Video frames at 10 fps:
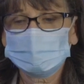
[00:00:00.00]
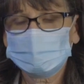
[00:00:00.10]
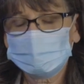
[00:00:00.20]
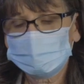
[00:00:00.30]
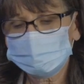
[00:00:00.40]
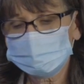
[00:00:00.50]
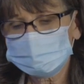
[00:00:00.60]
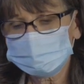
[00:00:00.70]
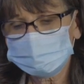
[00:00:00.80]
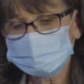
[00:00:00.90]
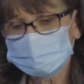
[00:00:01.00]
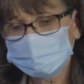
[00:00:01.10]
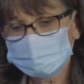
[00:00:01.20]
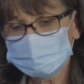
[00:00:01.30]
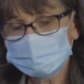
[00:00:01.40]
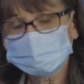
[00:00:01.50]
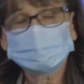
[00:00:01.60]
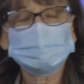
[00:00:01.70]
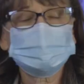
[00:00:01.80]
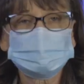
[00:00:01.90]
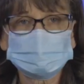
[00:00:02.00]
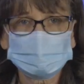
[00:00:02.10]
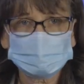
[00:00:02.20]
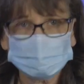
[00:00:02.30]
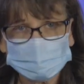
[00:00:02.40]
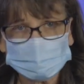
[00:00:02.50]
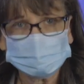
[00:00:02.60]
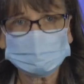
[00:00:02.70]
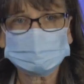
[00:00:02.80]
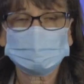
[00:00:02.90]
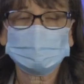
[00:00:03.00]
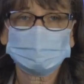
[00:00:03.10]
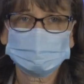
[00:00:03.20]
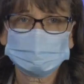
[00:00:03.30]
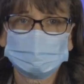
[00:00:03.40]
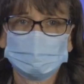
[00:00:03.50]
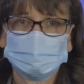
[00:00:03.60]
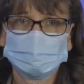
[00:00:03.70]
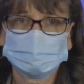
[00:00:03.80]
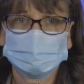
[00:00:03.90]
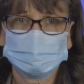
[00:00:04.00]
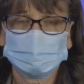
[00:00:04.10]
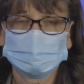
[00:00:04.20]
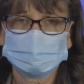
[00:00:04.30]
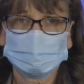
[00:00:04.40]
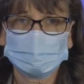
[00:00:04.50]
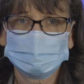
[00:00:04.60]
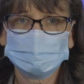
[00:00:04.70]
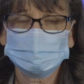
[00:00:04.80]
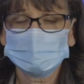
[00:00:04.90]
They have research that we should at the very least, be giving 7% of our salary.